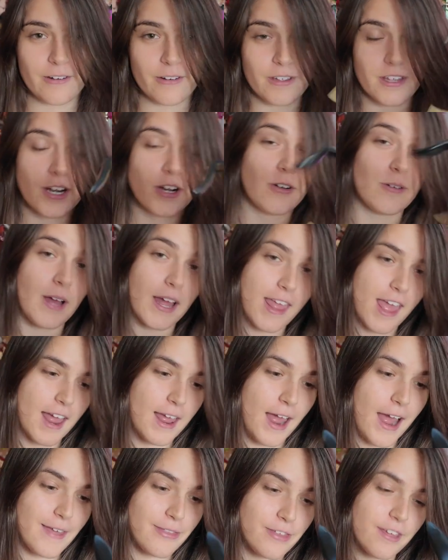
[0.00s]
you know,
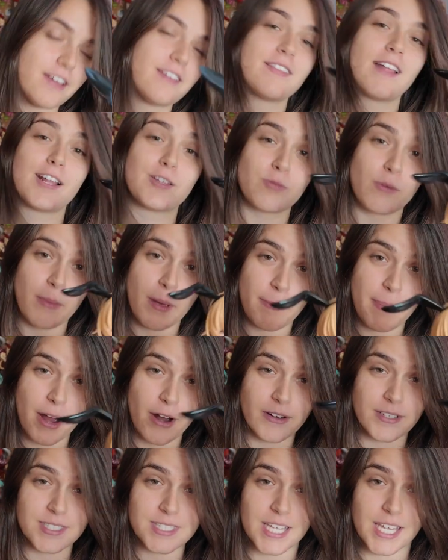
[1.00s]
I think that's what my
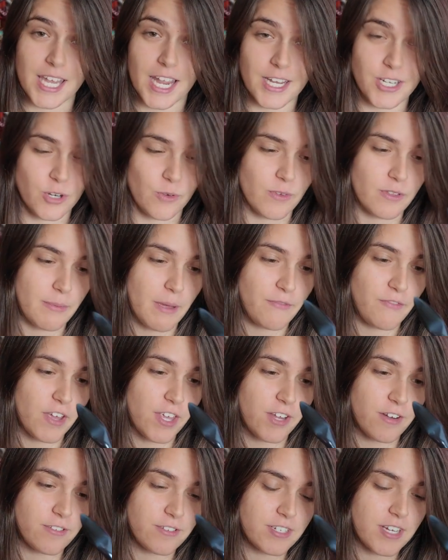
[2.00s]
parents think I do with my
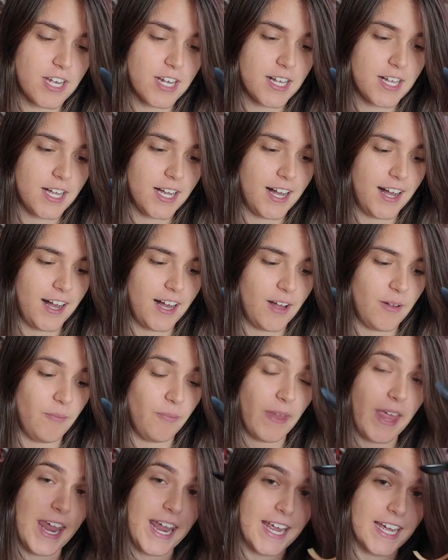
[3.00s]
figures.
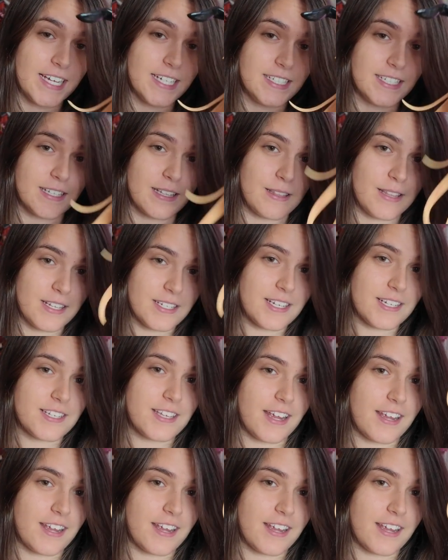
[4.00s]
And this is